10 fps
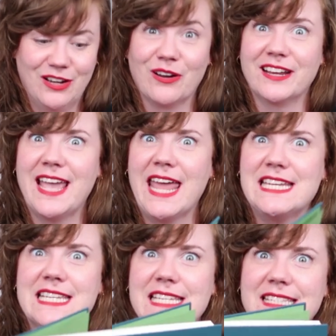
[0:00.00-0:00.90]

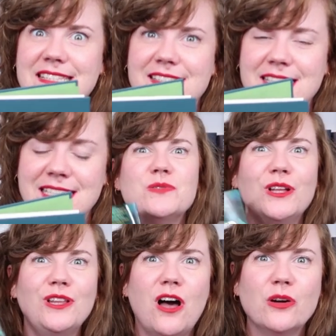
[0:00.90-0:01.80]
Gargantus. So
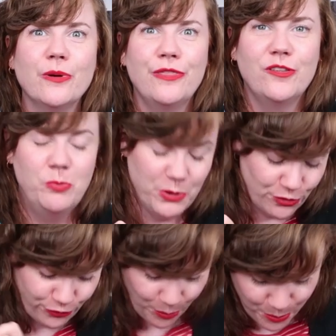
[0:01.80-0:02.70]
along with this
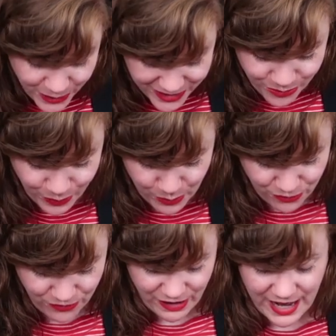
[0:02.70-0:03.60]
beautiful book, we
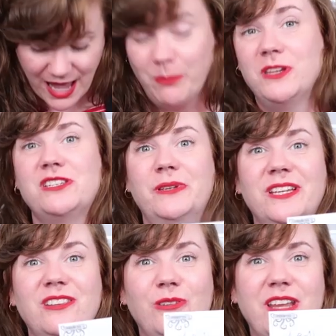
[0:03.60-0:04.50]
were very happy to
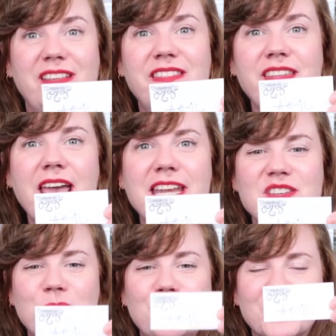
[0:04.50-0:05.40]
include a
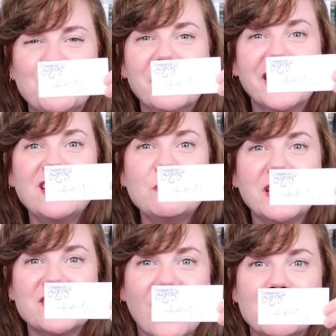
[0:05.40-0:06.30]
signed book plate
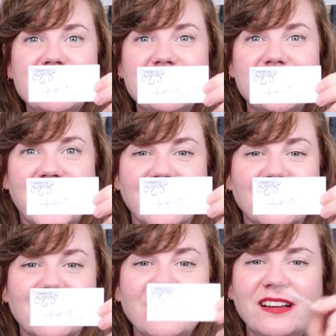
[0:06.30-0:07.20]
by Thomas
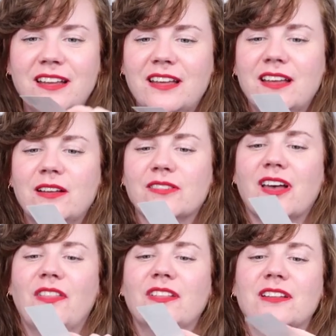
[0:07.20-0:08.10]
Taylor. It's
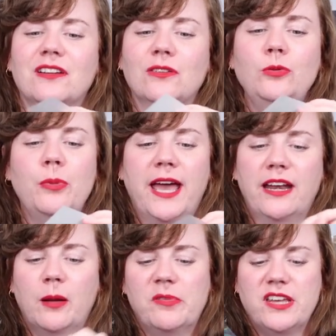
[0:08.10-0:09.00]
got the little, I
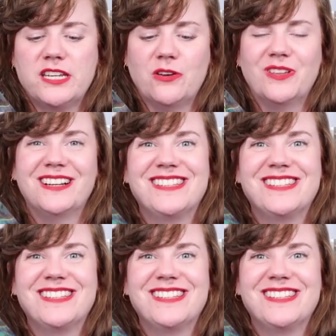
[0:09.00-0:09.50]
had it upside down there.